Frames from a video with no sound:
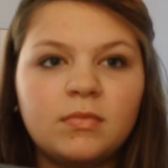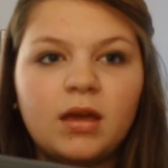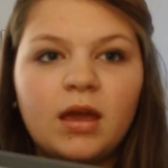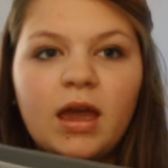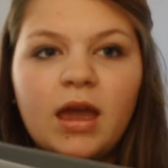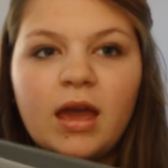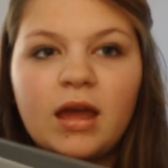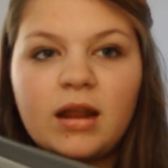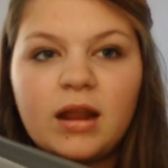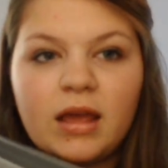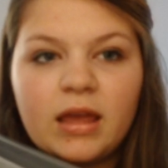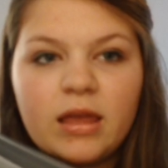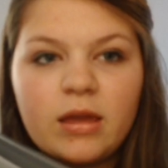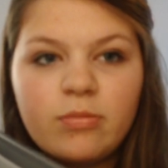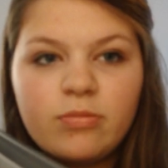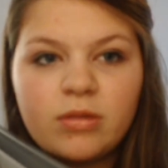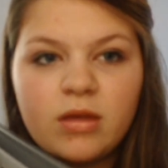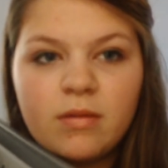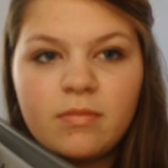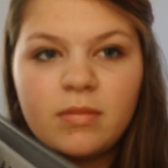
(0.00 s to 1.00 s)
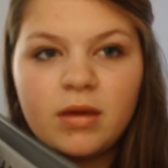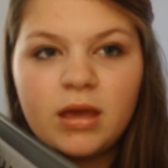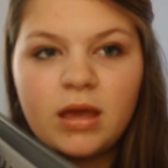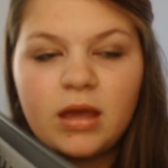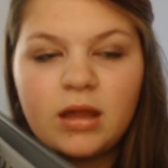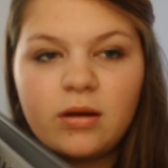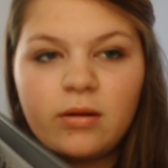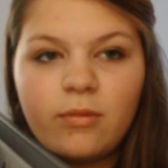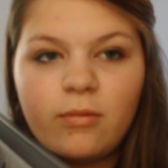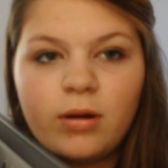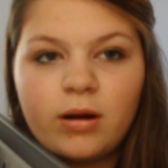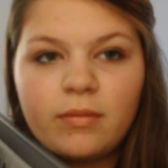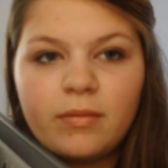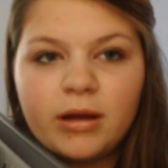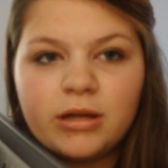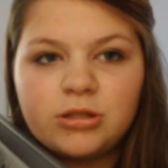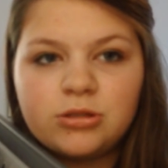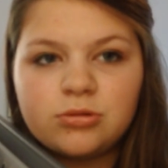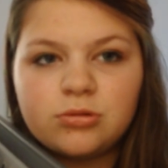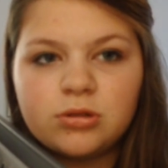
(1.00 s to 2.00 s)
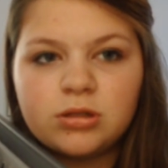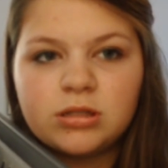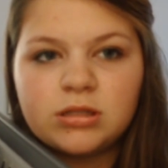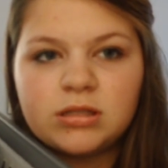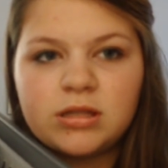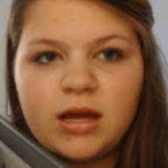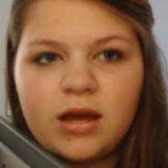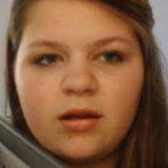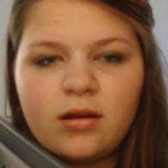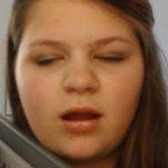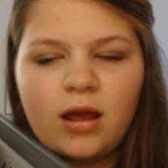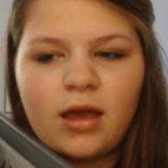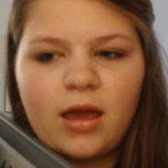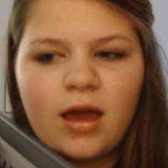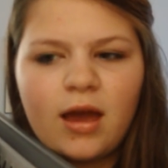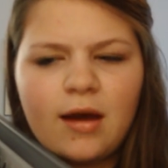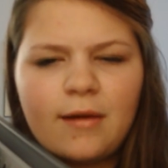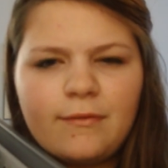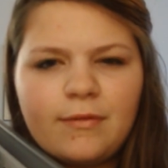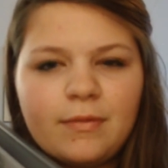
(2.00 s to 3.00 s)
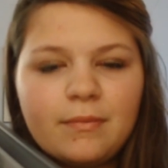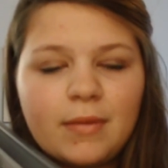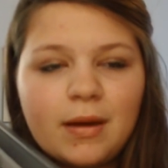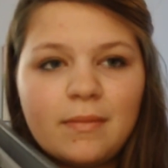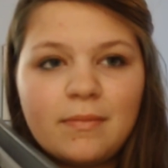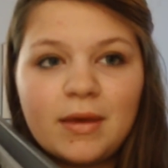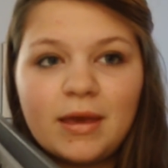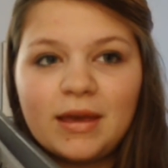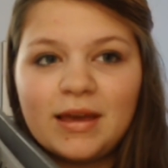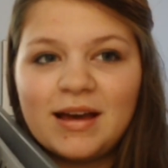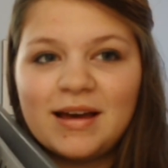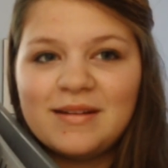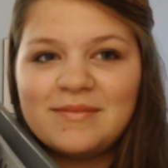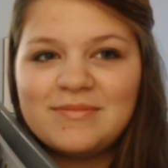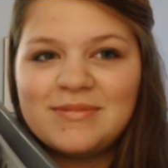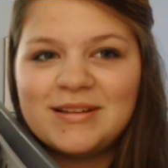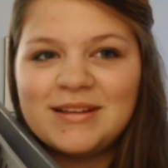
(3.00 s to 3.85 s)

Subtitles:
and I keep them in one of my drawers that I have in my makeup